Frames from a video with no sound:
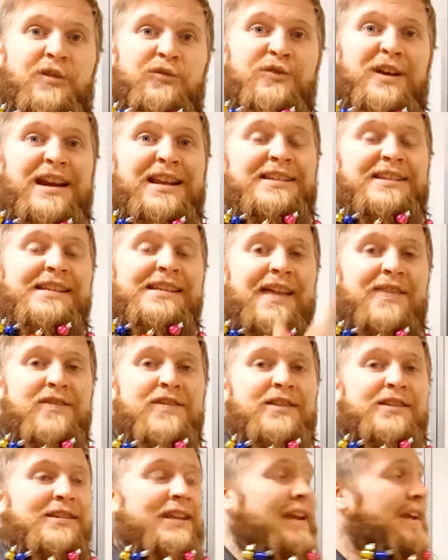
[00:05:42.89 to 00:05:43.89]
really setting
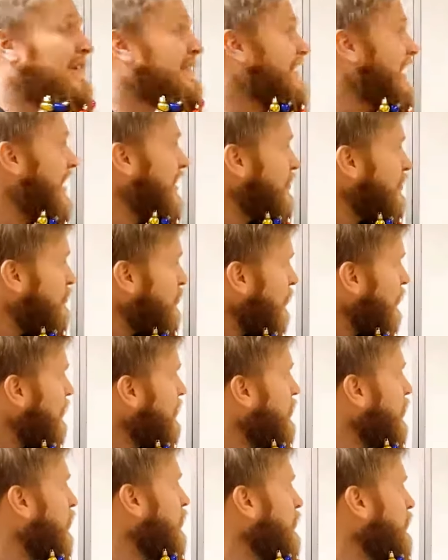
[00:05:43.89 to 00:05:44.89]
the scene, telling us what the
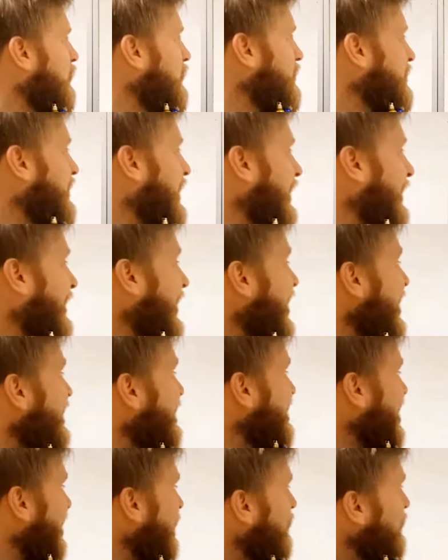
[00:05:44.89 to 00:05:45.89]
dog looks like, telling